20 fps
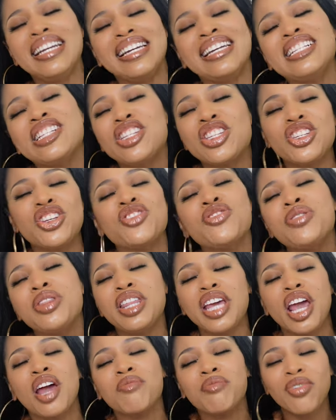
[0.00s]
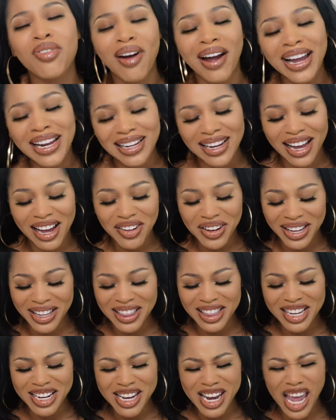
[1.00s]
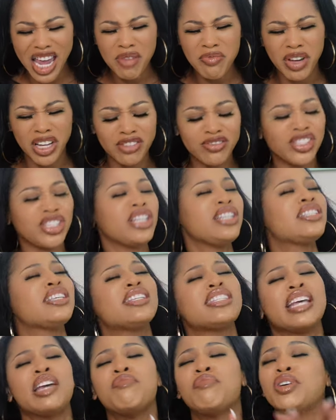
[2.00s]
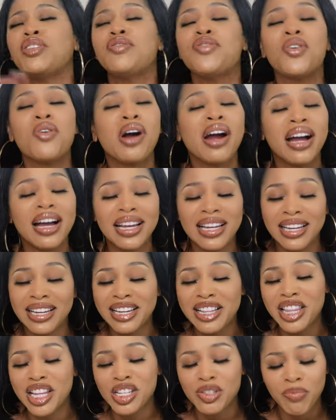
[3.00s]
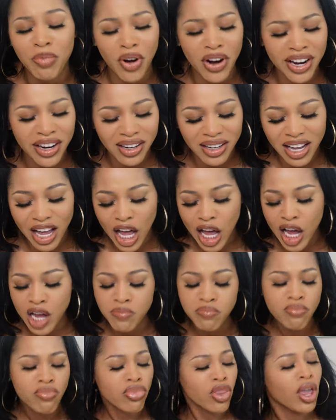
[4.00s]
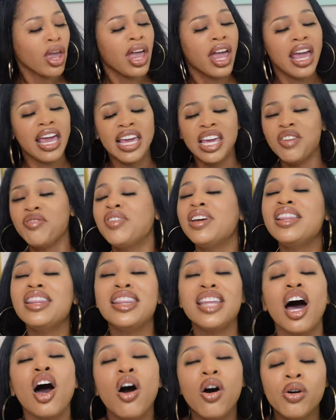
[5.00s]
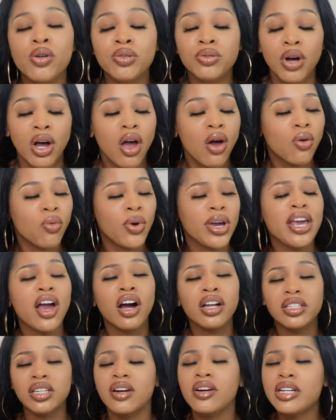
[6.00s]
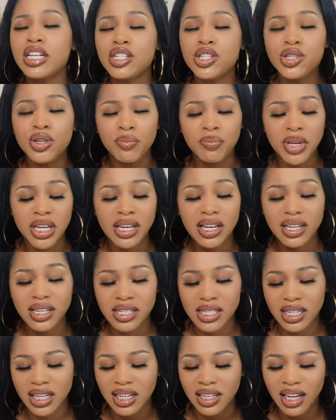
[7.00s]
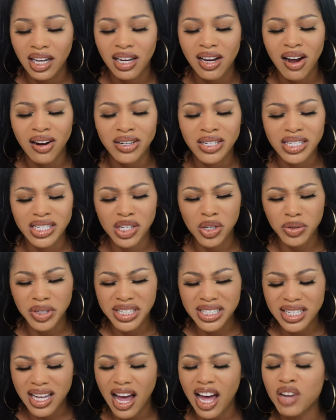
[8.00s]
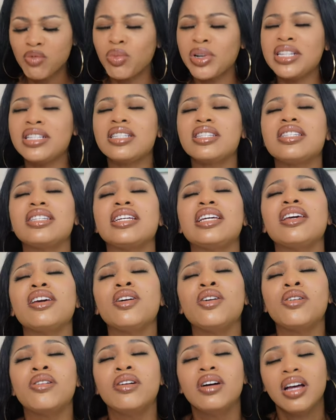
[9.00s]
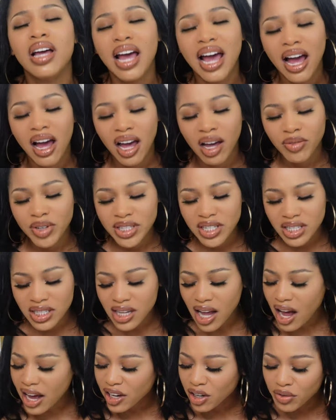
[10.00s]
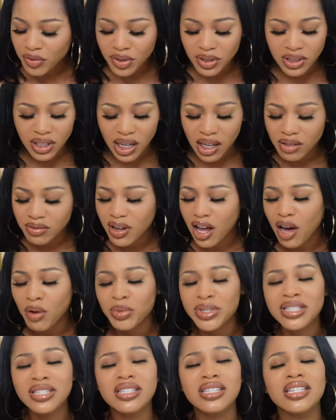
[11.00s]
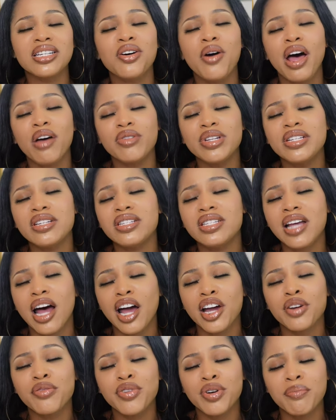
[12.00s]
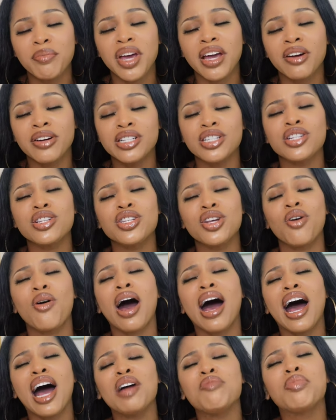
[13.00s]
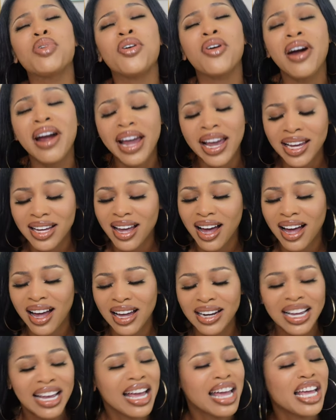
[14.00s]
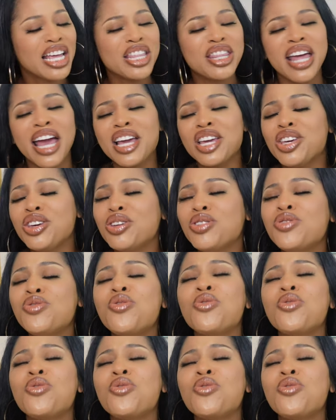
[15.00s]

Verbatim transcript: into them right now in the name of Jesus. And before I end this prayer, God, even though we are learning to be content in our singleness, God, we still have a desire for love, God. We still have a desire for marriage. And so I pray, God, that you